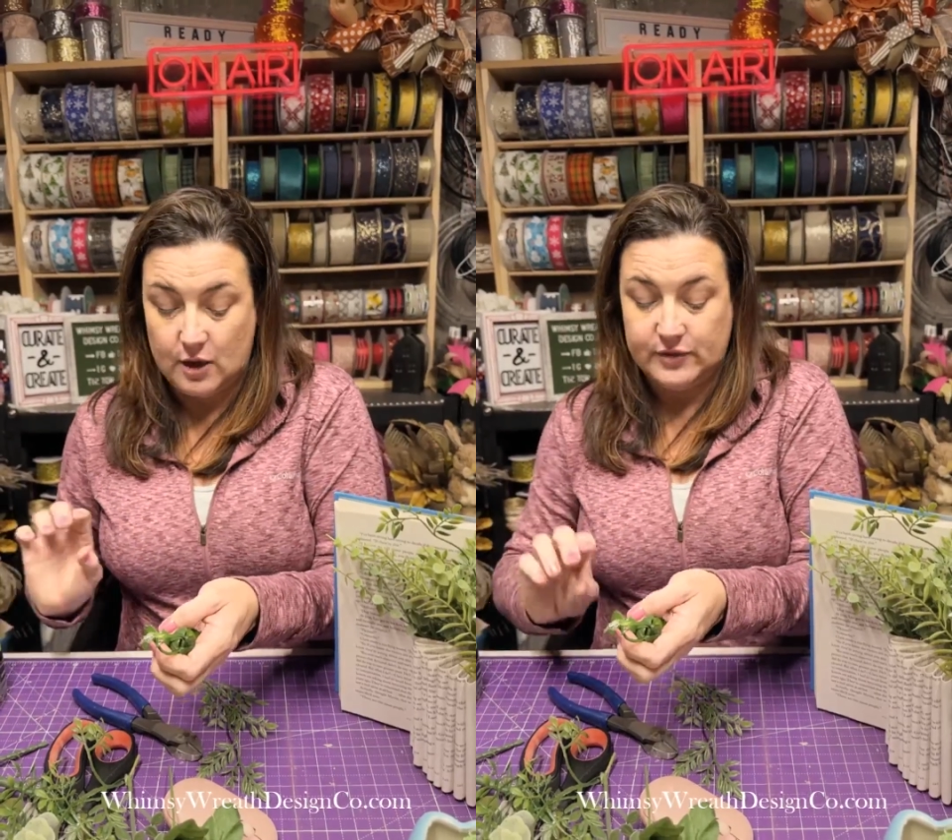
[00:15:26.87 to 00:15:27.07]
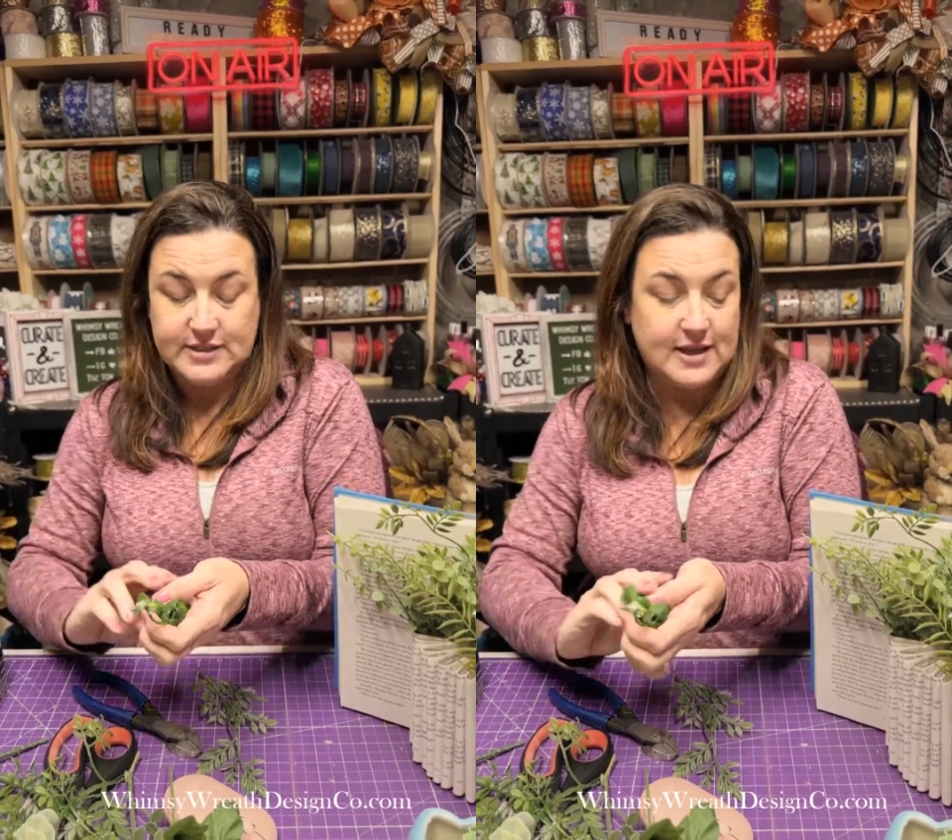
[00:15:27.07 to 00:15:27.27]

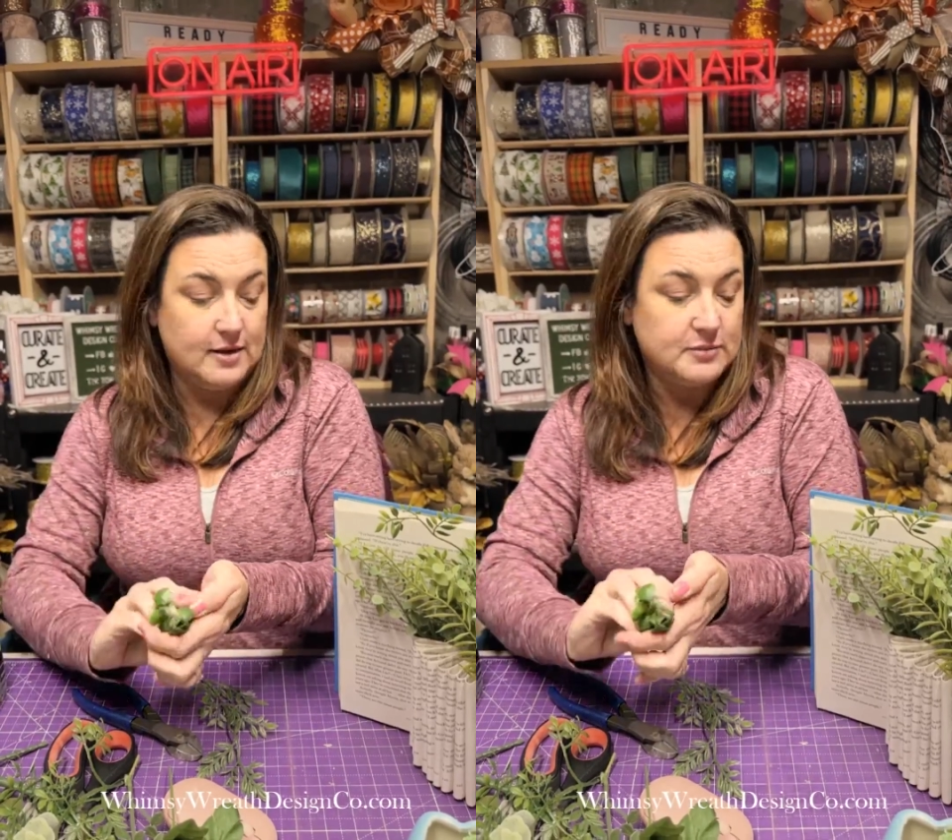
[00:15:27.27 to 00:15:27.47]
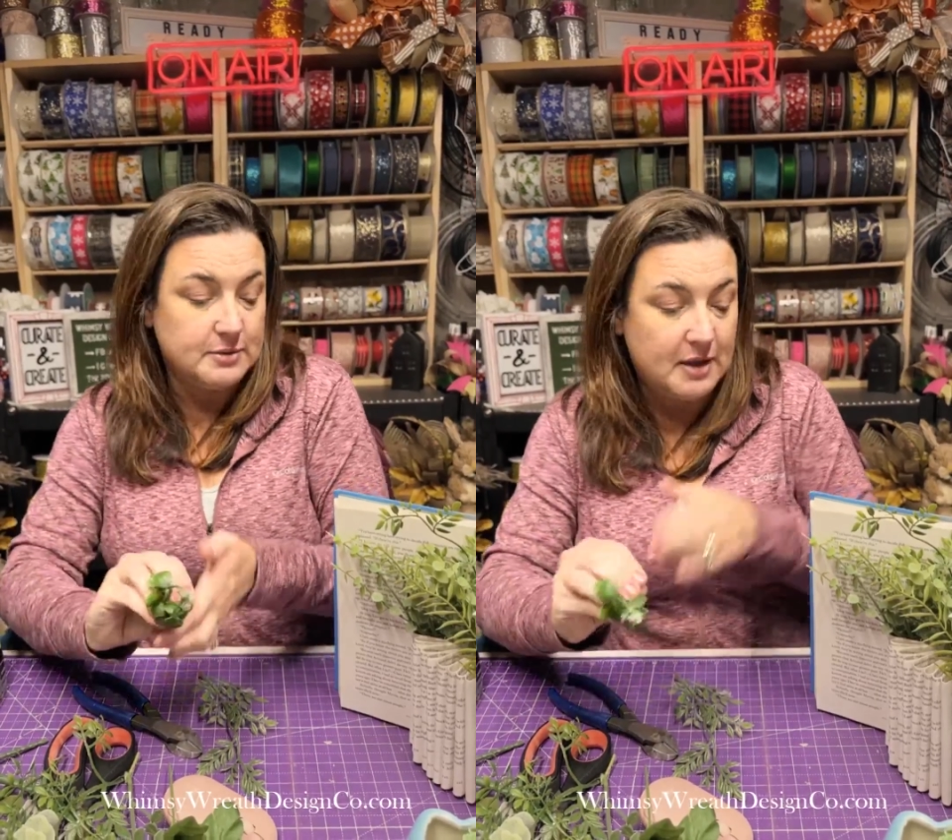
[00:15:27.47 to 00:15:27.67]
this came
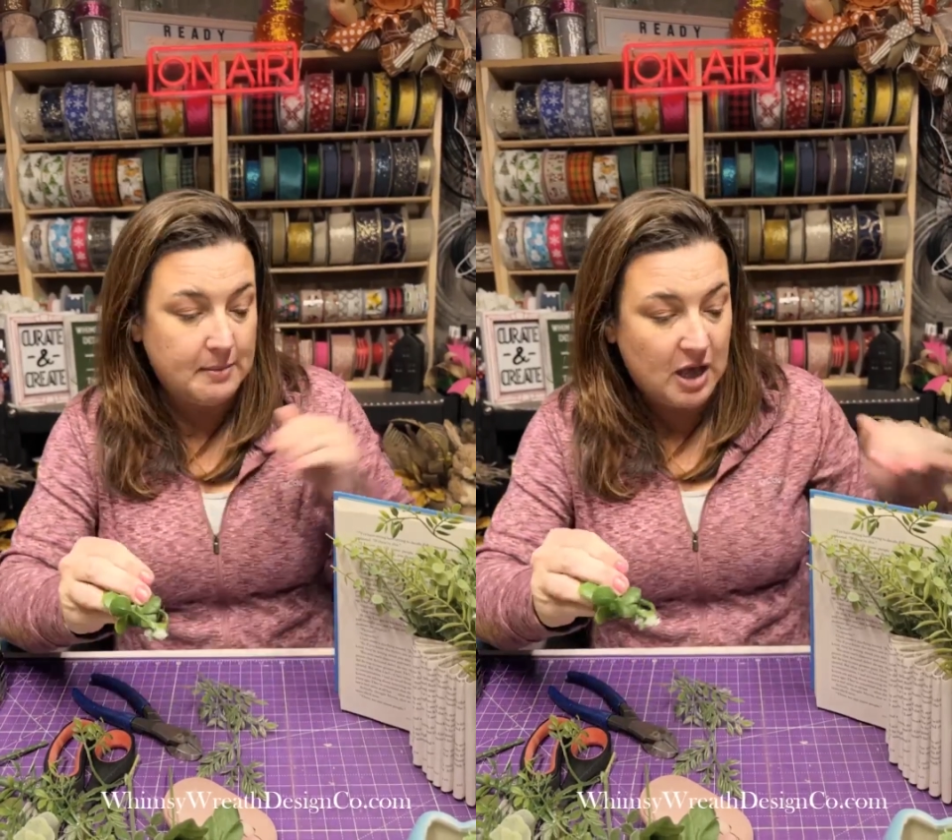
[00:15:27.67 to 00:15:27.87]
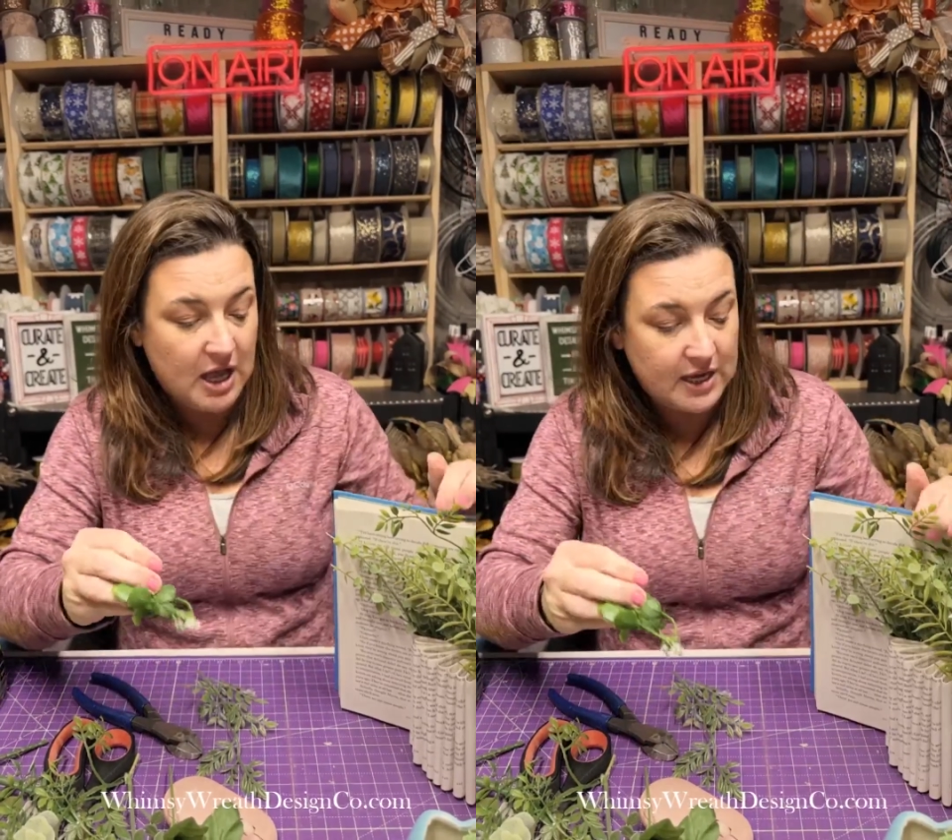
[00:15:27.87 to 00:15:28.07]
to my
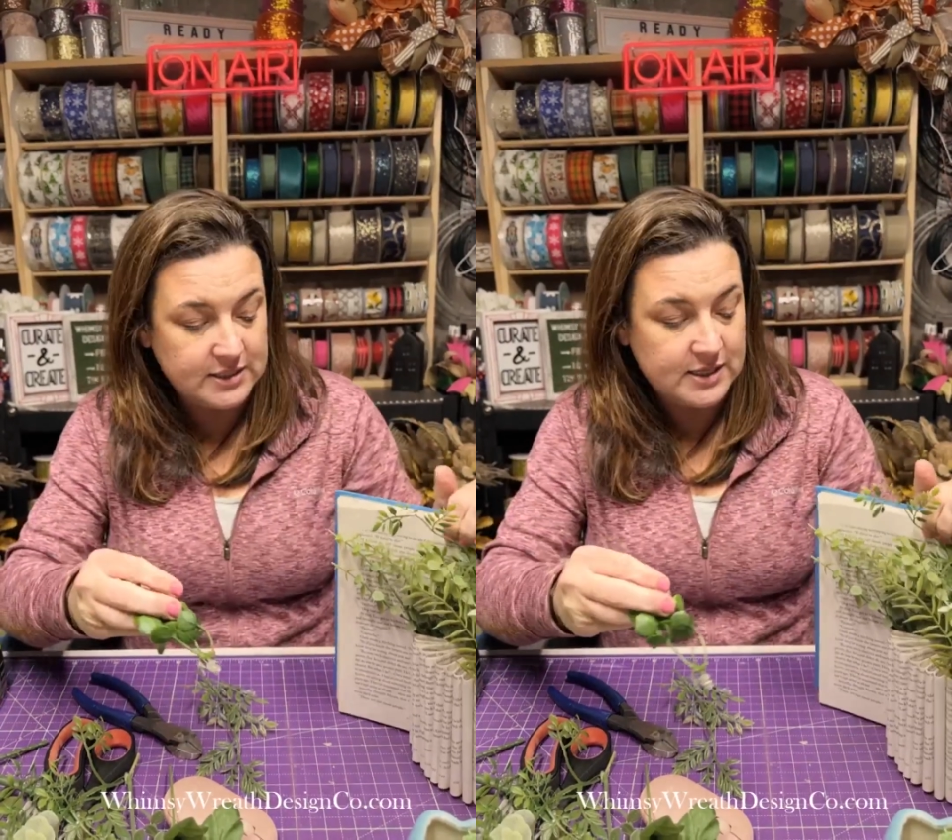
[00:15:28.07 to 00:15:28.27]
mind.